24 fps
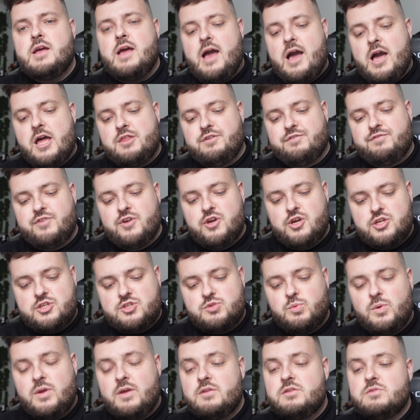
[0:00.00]
The
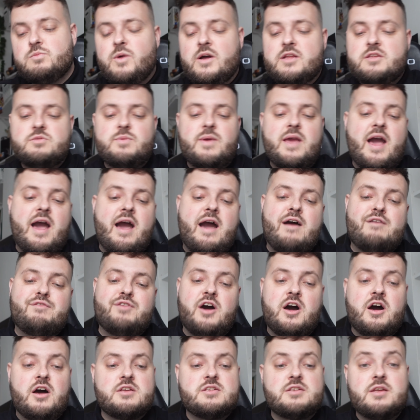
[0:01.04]
first ones we have are